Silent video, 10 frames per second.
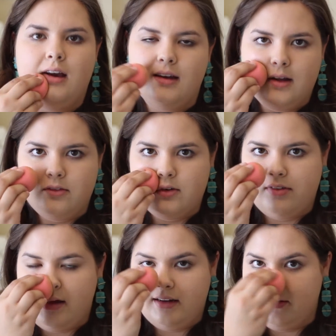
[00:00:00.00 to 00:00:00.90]
I never have
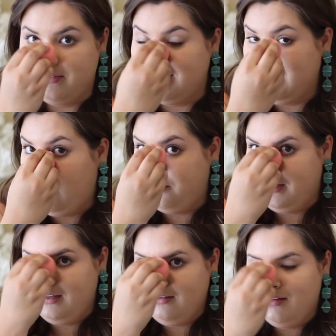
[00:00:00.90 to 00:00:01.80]
had anyone tell
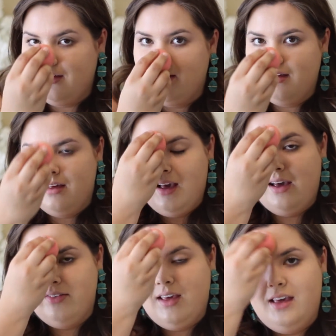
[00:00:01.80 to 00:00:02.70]
me
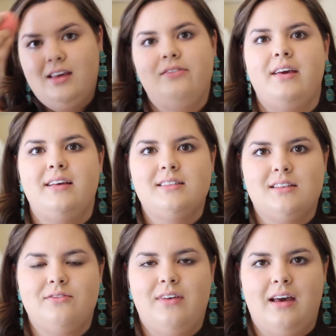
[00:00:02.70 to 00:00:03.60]
I have a cakey face.
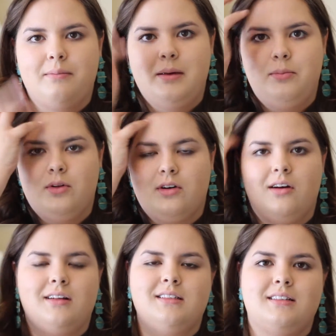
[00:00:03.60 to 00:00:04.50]
In fact, people are
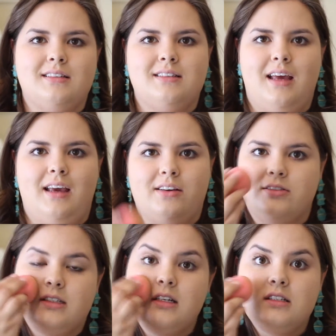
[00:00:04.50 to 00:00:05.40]
constantly saying, your
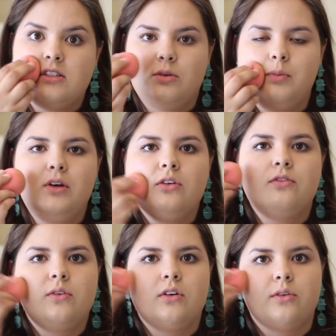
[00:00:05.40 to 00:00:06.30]
skin's so
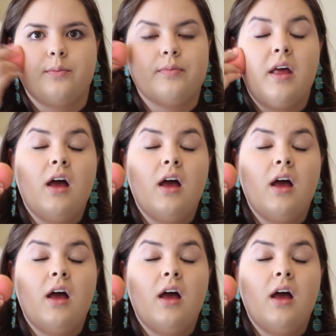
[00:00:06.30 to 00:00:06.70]
beautiful.